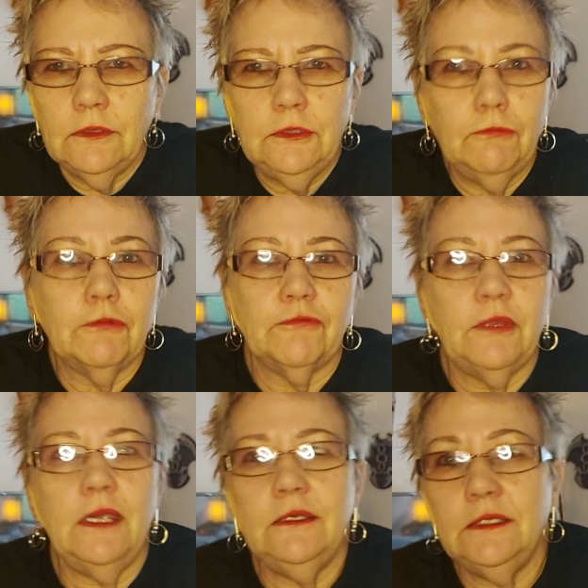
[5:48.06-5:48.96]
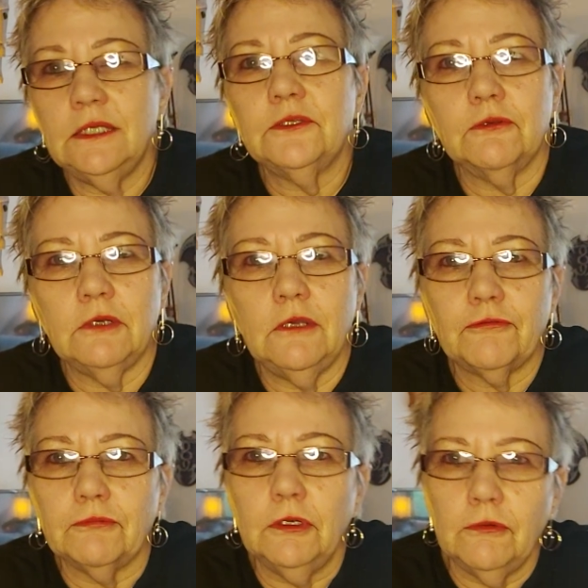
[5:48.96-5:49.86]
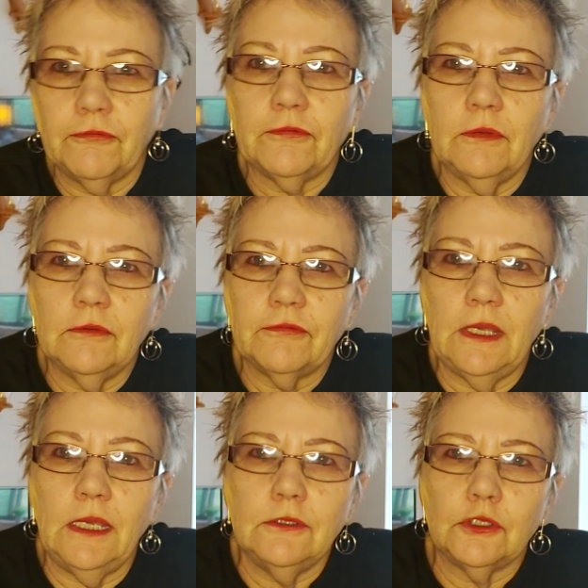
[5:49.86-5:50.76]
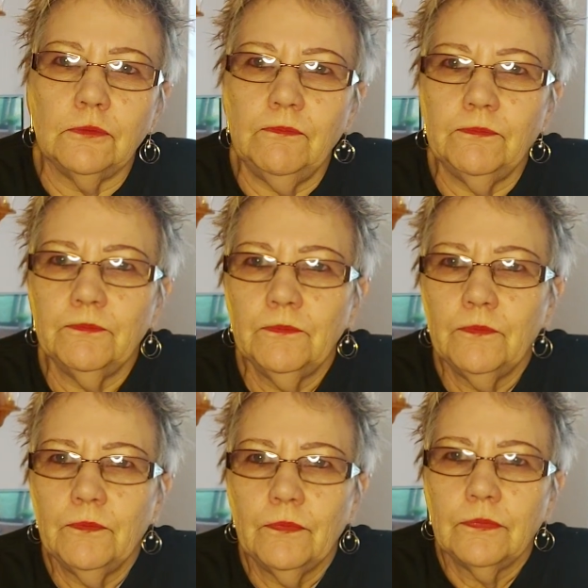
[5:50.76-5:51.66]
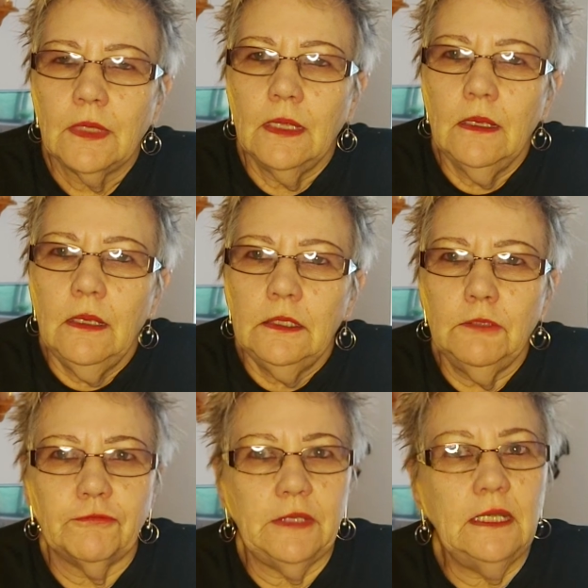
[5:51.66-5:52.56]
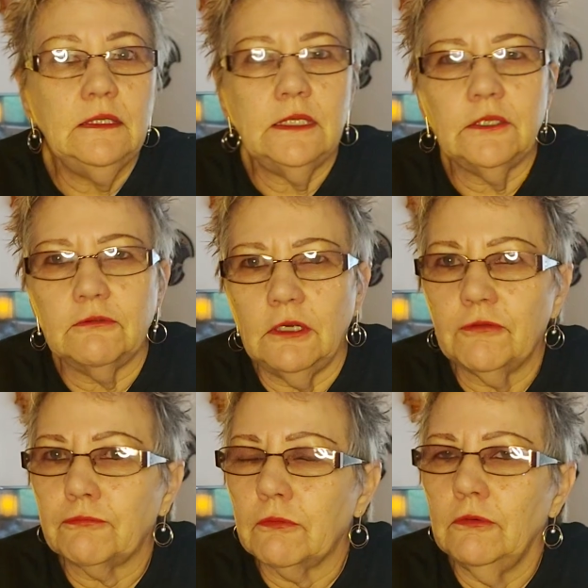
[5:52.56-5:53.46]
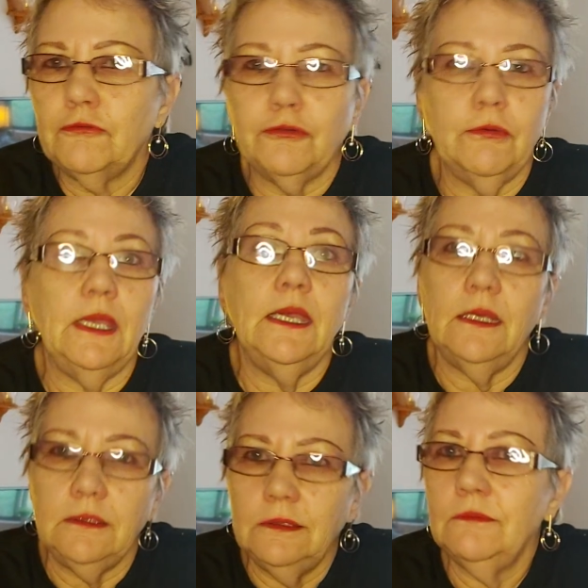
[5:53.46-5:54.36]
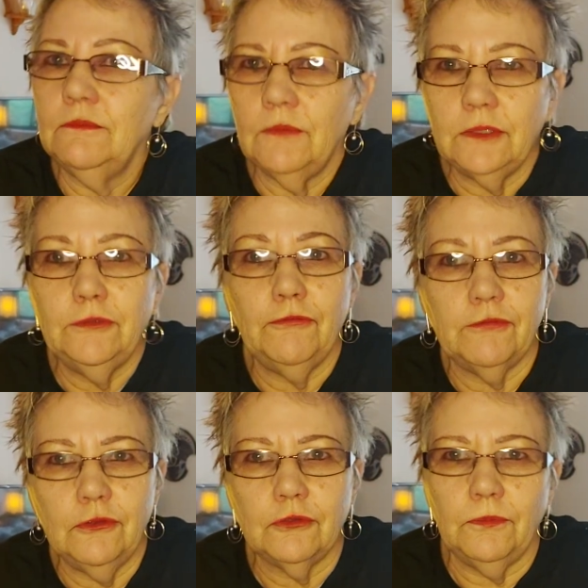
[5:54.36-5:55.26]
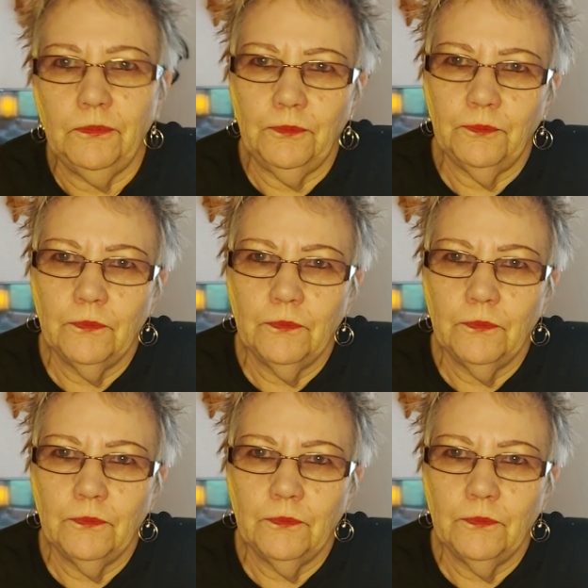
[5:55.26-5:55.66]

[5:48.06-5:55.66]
you were standing at the crossroads, Sedge. You're standing at the crossroads. You had a decision.